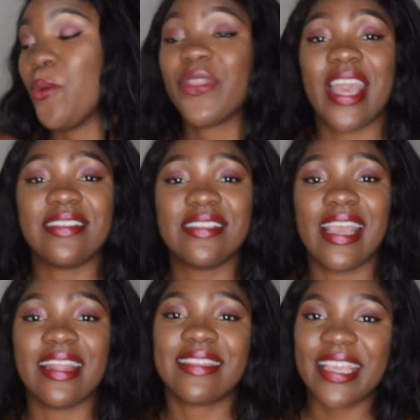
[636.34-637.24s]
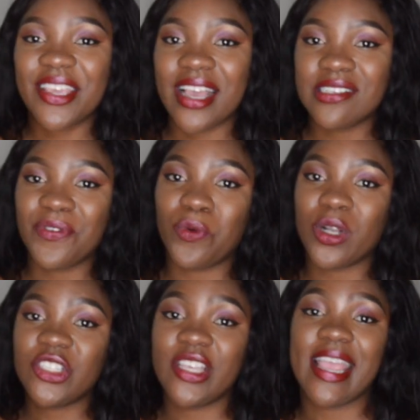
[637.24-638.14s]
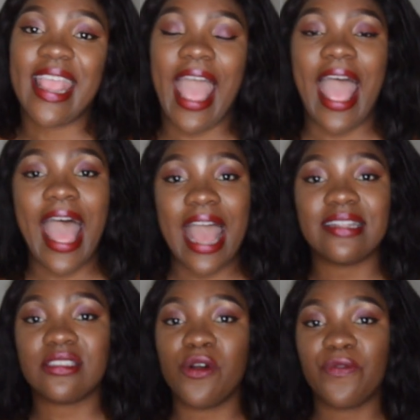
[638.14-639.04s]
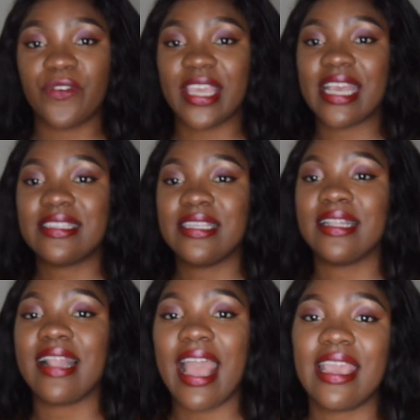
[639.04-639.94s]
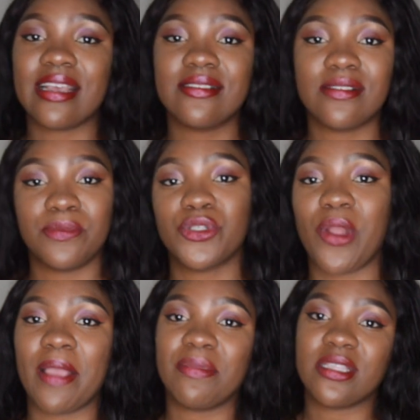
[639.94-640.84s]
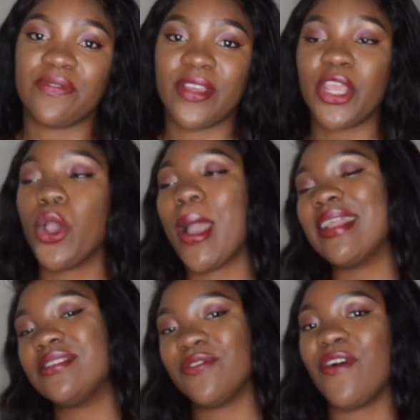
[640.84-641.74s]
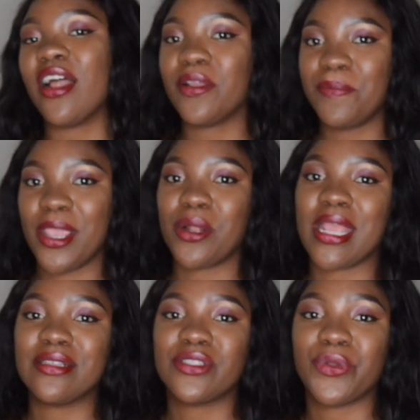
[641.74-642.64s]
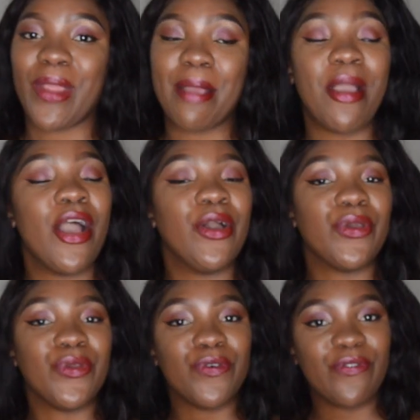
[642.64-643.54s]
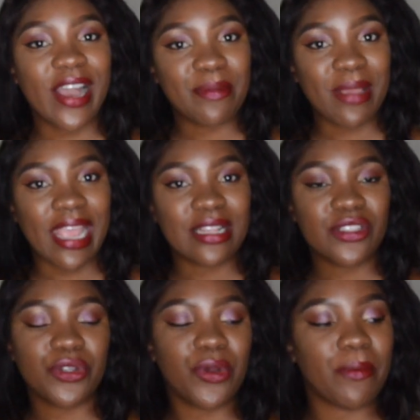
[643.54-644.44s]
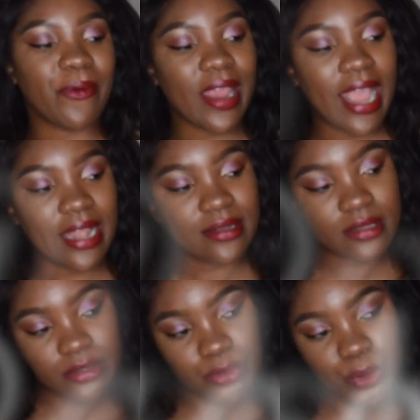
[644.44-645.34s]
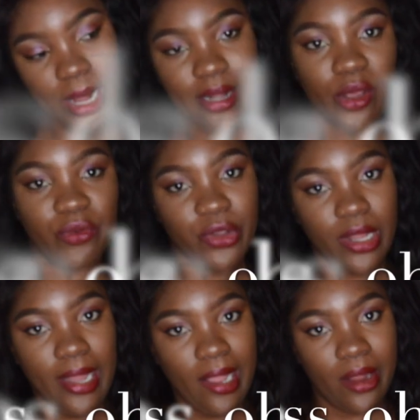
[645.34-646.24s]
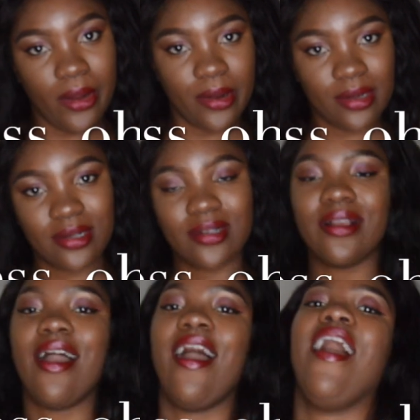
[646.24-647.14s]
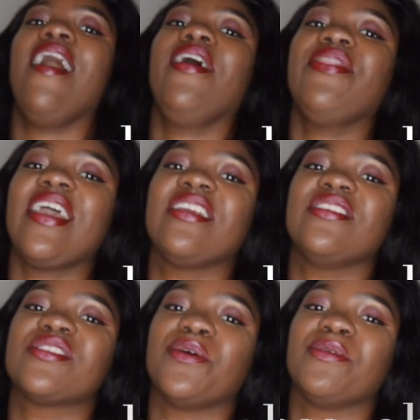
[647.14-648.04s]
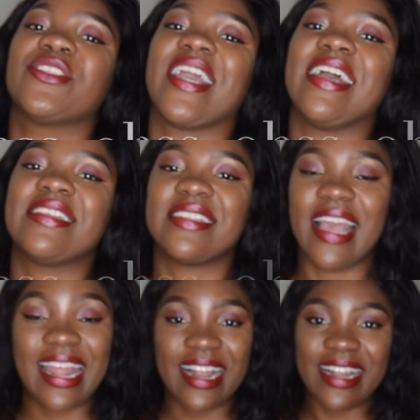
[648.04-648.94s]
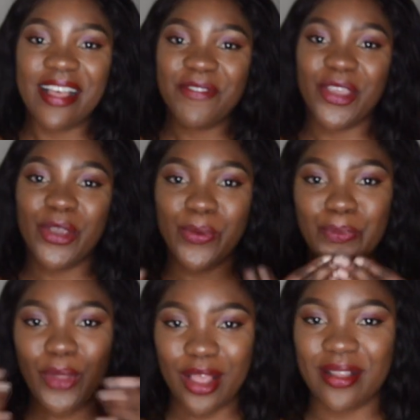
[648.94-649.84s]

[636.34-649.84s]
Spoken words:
With that said, thank you guys for watching, and don't forget to like and subscribe this video and to follow me on Instagram. You'll find my Instagram handle right over here. Thank you so much, guys, and I love you.